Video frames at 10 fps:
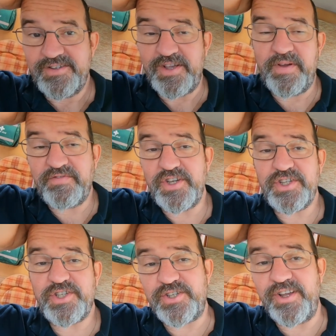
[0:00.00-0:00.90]
So we've
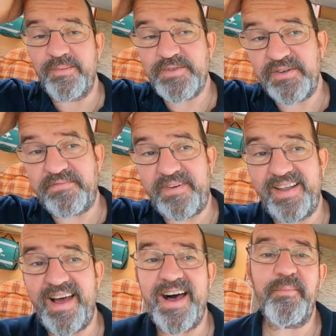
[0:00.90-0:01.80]
just stopped to
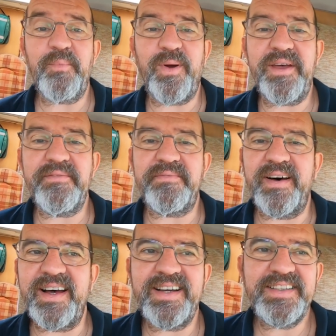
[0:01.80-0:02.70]
fill up with
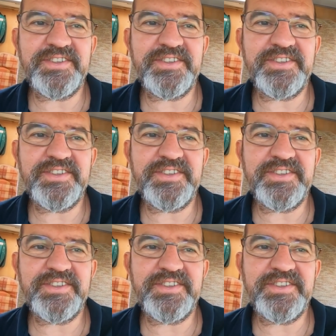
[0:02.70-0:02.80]
uh,